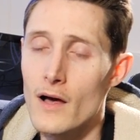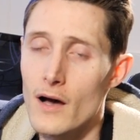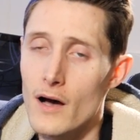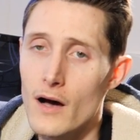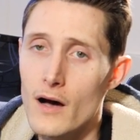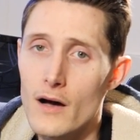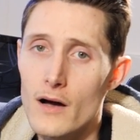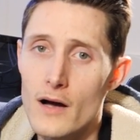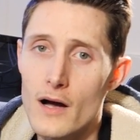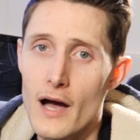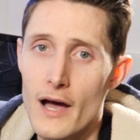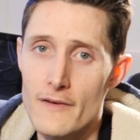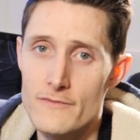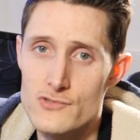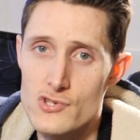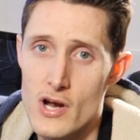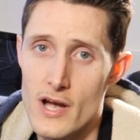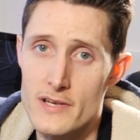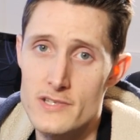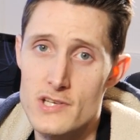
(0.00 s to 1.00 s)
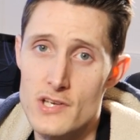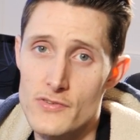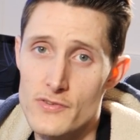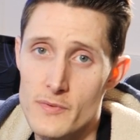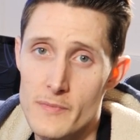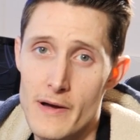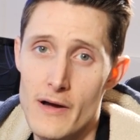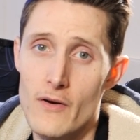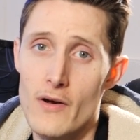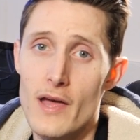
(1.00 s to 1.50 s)
I've tried just
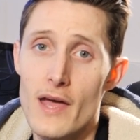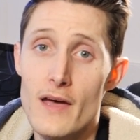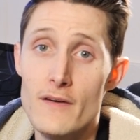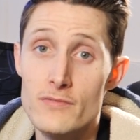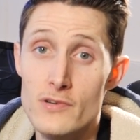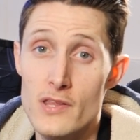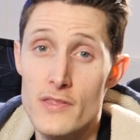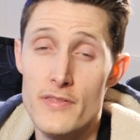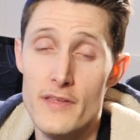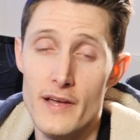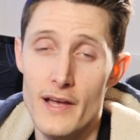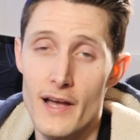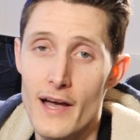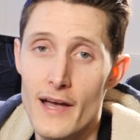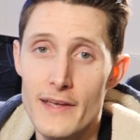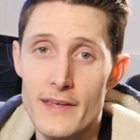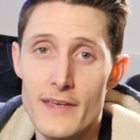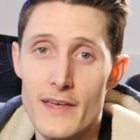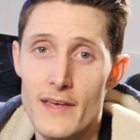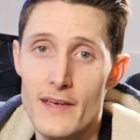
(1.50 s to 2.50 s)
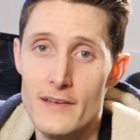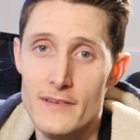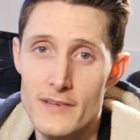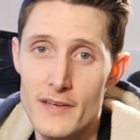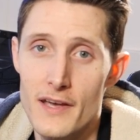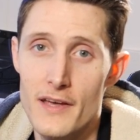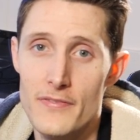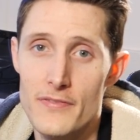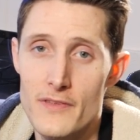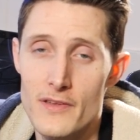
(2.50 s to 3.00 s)
about everything I can to
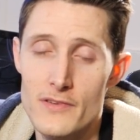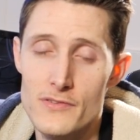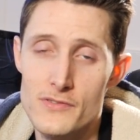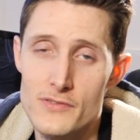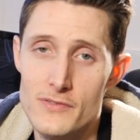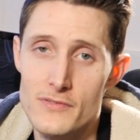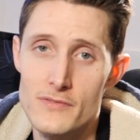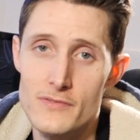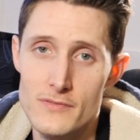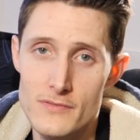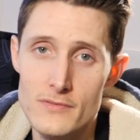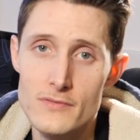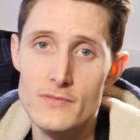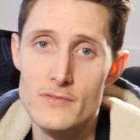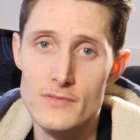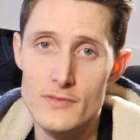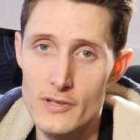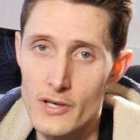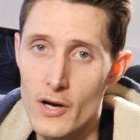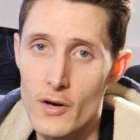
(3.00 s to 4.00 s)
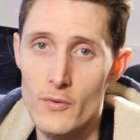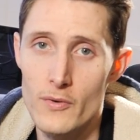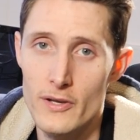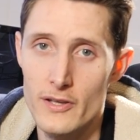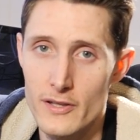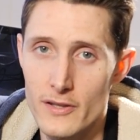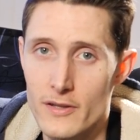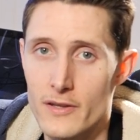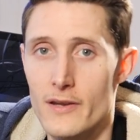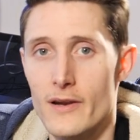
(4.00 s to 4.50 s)
get this
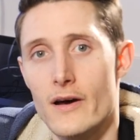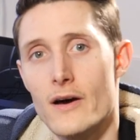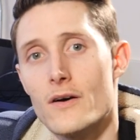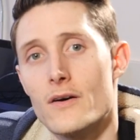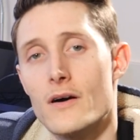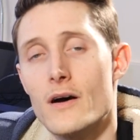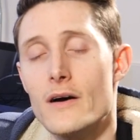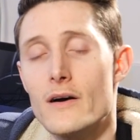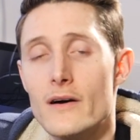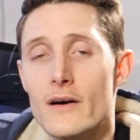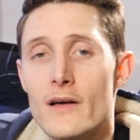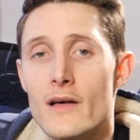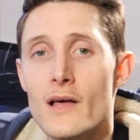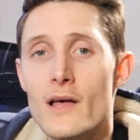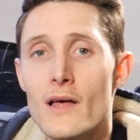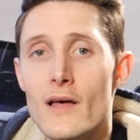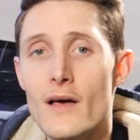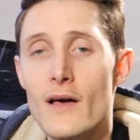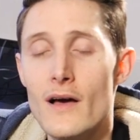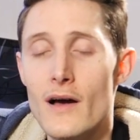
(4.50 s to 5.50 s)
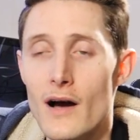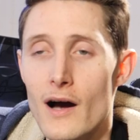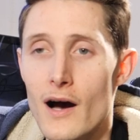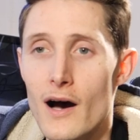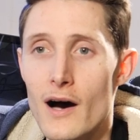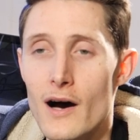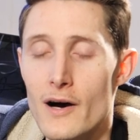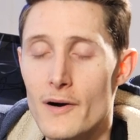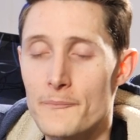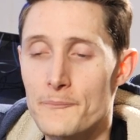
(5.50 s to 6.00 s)
going, you know.
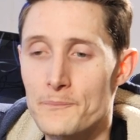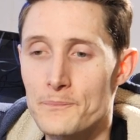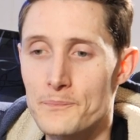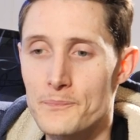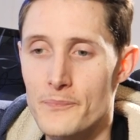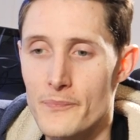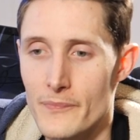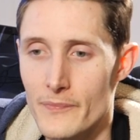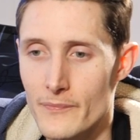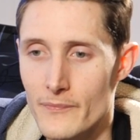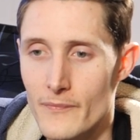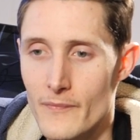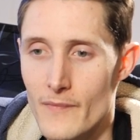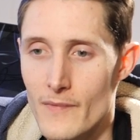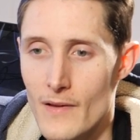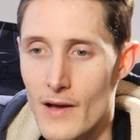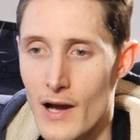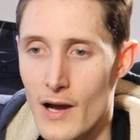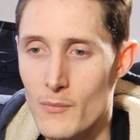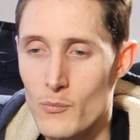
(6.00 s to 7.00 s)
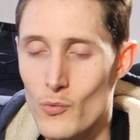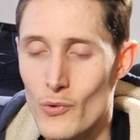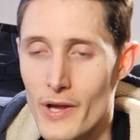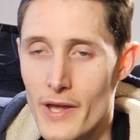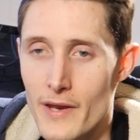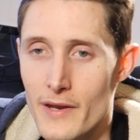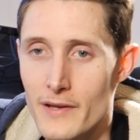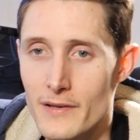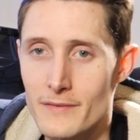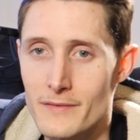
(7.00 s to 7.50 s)
I'm
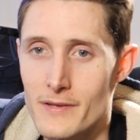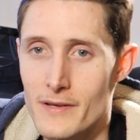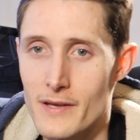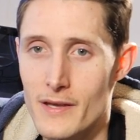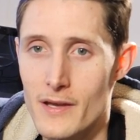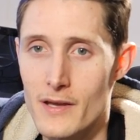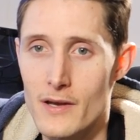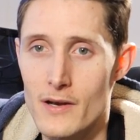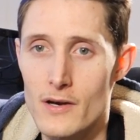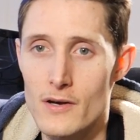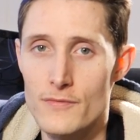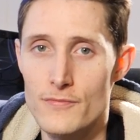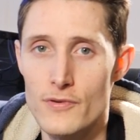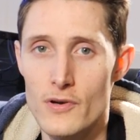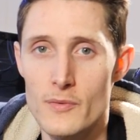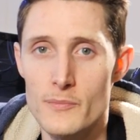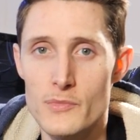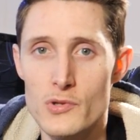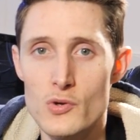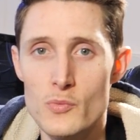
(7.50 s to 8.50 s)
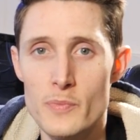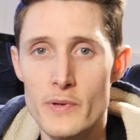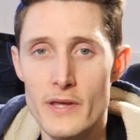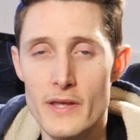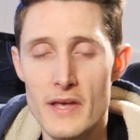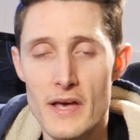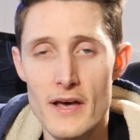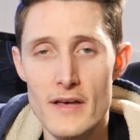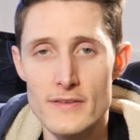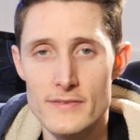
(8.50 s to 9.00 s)
waiting to hear from
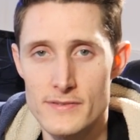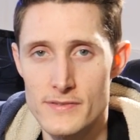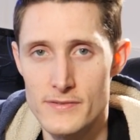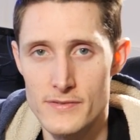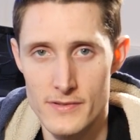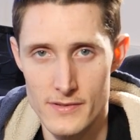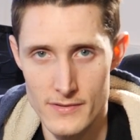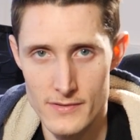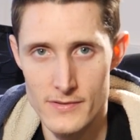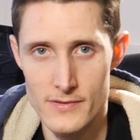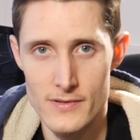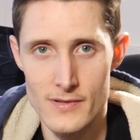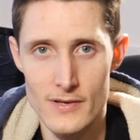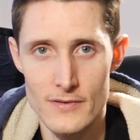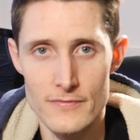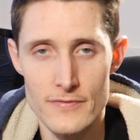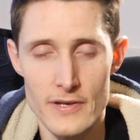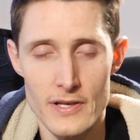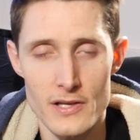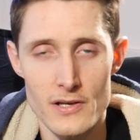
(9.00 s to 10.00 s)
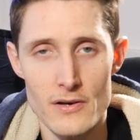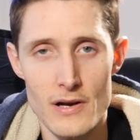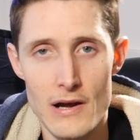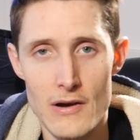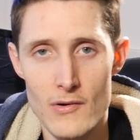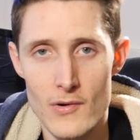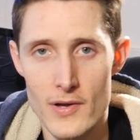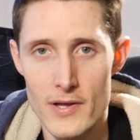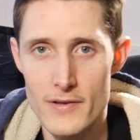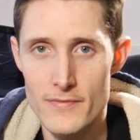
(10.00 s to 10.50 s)
UPS to figure
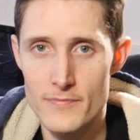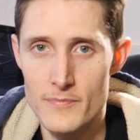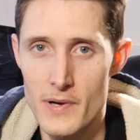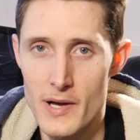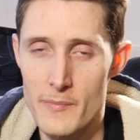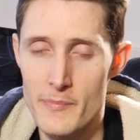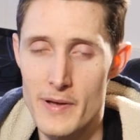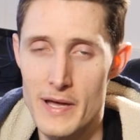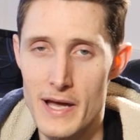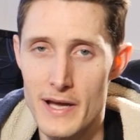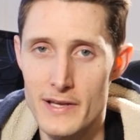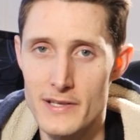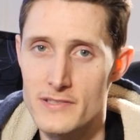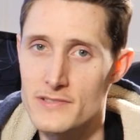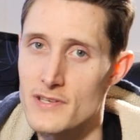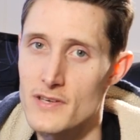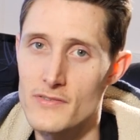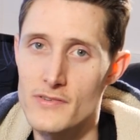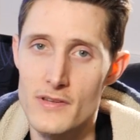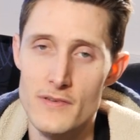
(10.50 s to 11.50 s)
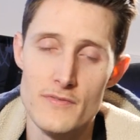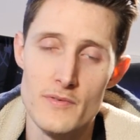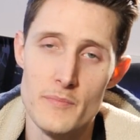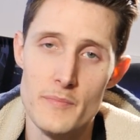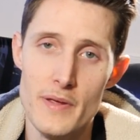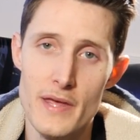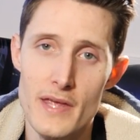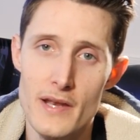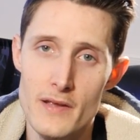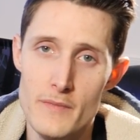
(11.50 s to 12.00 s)
out if my package has even
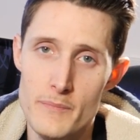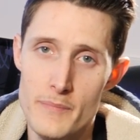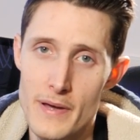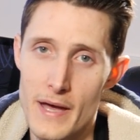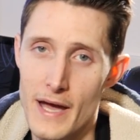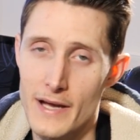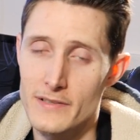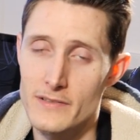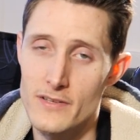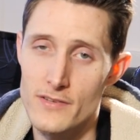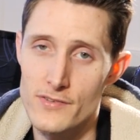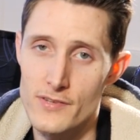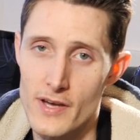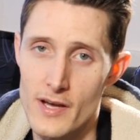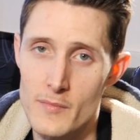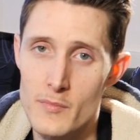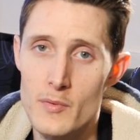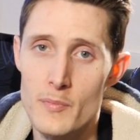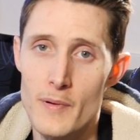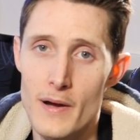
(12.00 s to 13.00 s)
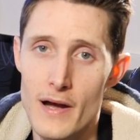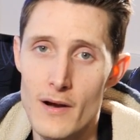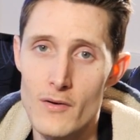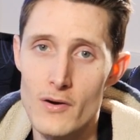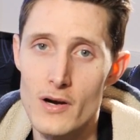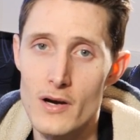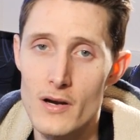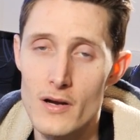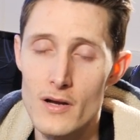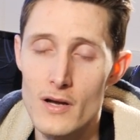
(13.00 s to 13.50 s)
made it back to CyberPower.